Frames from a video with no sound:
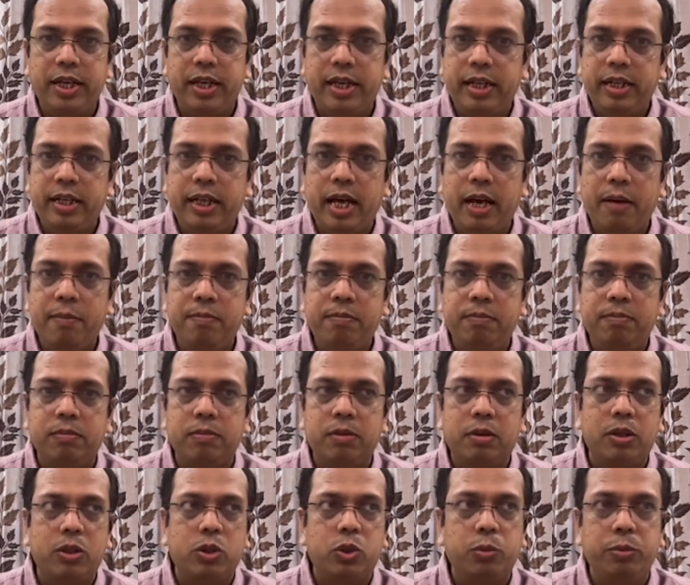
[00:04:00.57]
in them
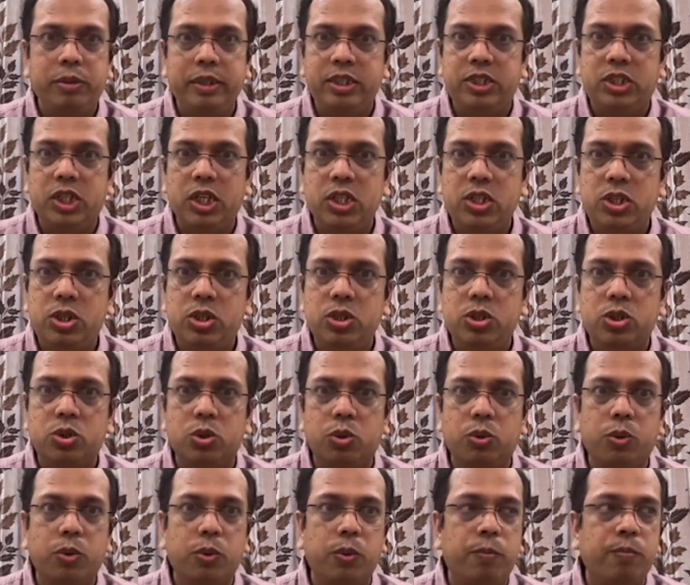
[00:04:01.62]
to be judged,
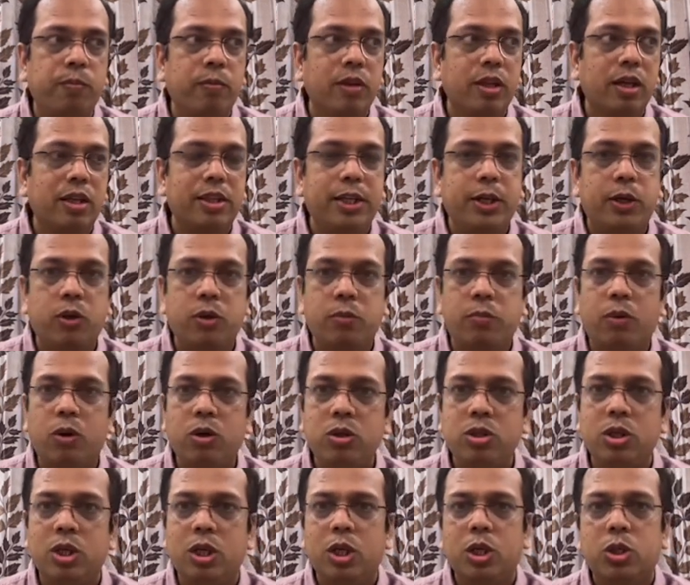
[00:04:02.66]
so they don't
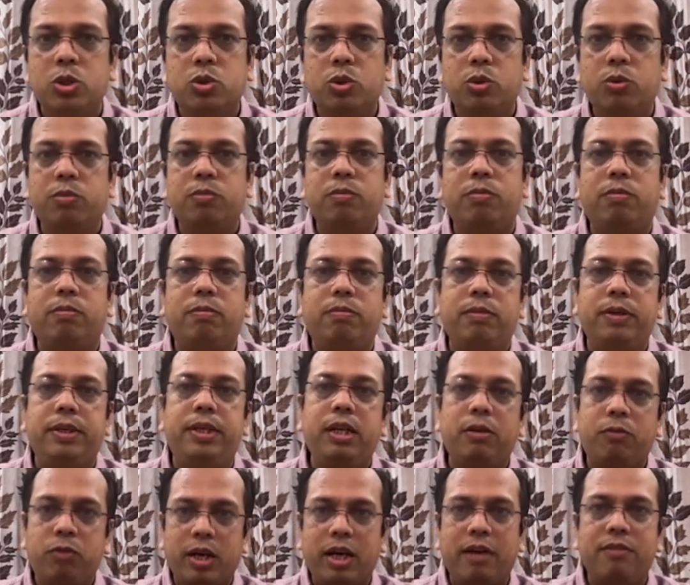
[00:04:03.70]
post. So here
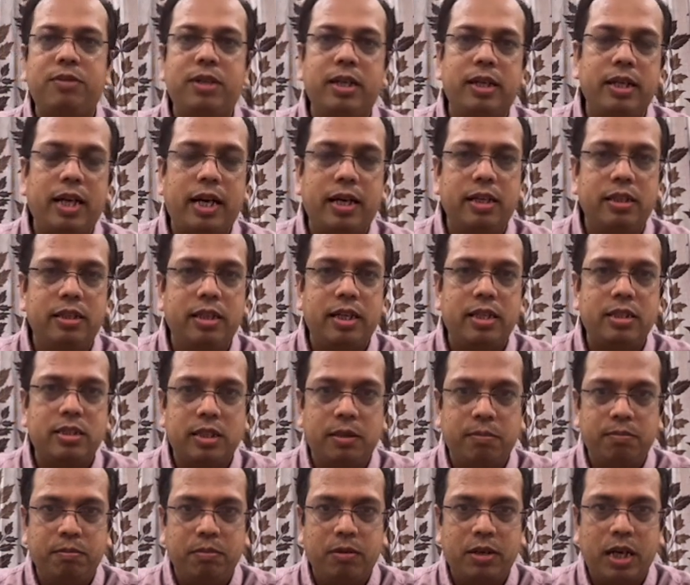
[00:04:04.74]
what I've done, there's
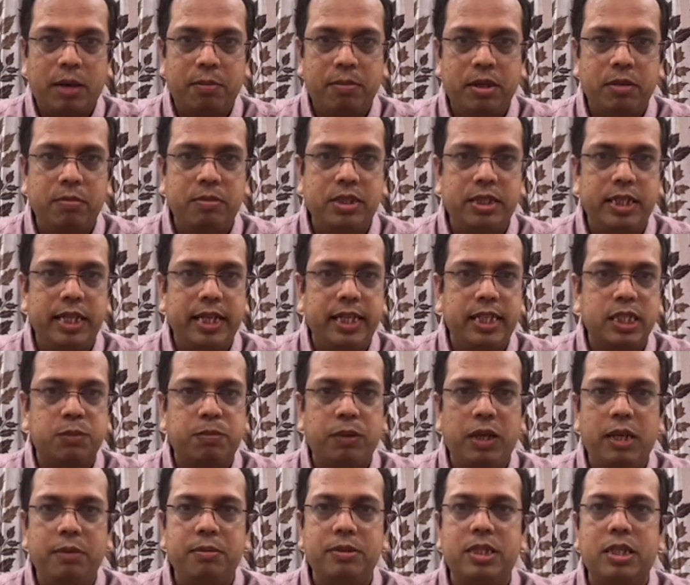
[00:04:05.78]
some grammar mistake,
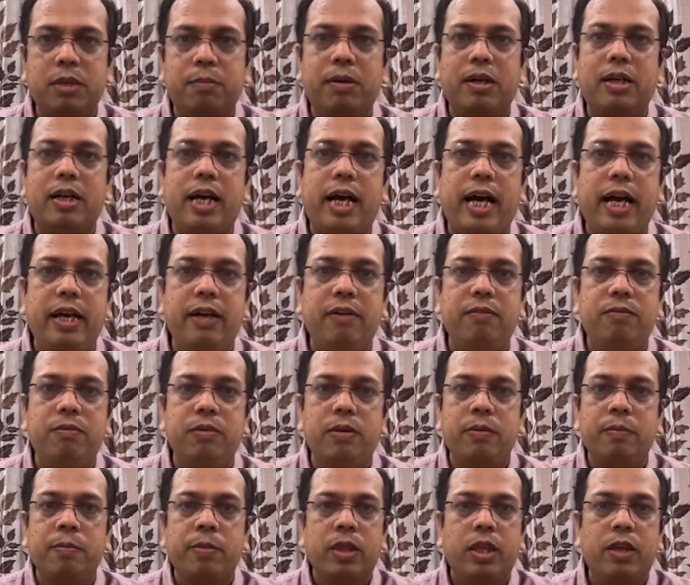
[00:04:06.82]
spelling mistake, but I have,
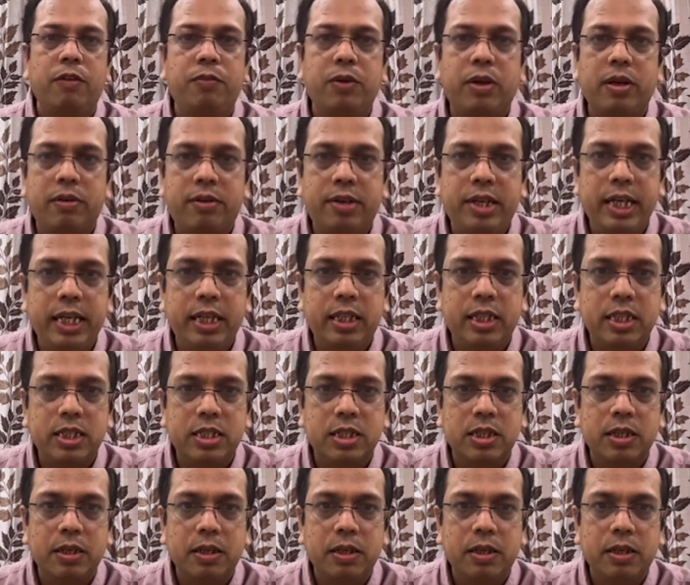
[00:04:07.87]
if you can read this,